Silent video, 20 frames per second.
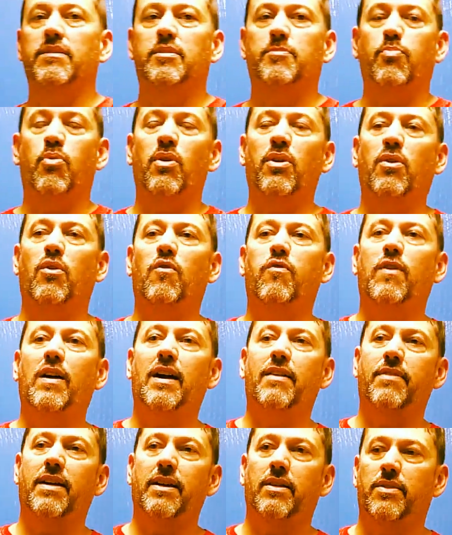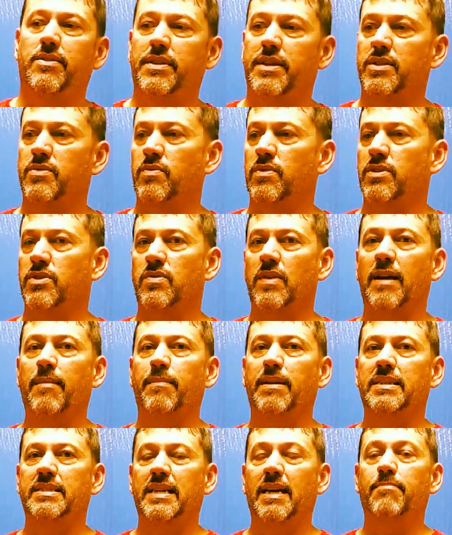It's 0.058 on this one, so that
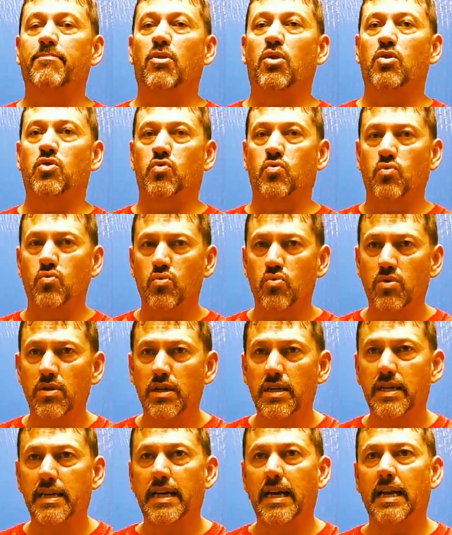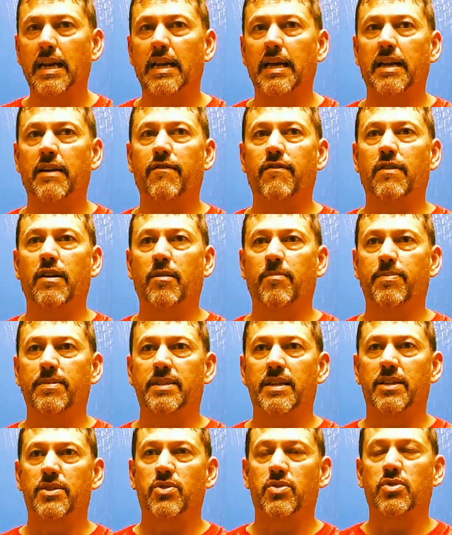means that ball's really got a lot of flare
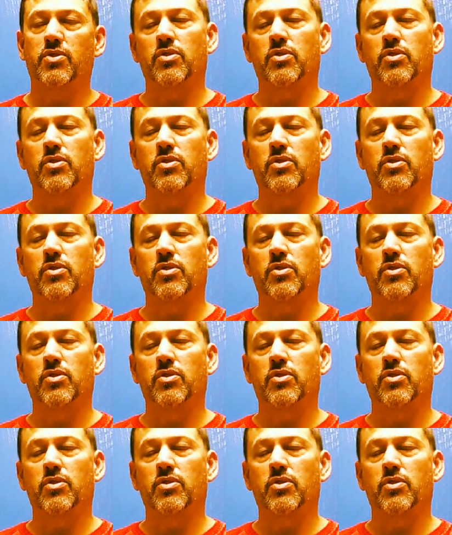potential.